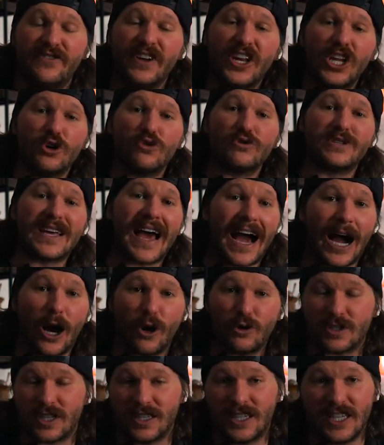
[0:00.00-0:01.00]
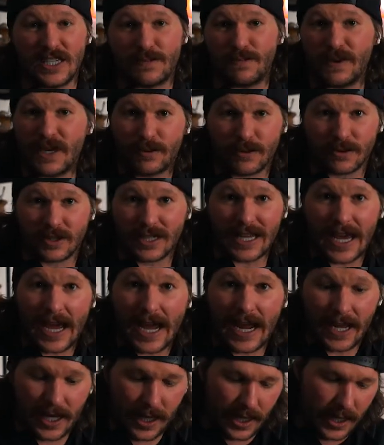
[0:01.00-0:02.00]
videos out to these people
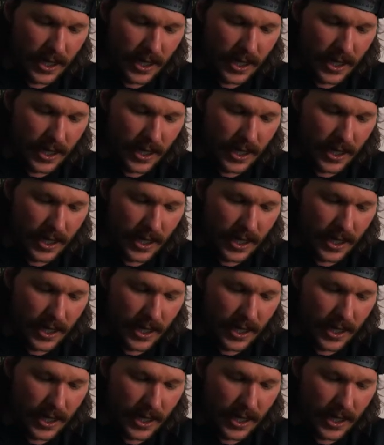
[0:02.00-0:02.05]
today.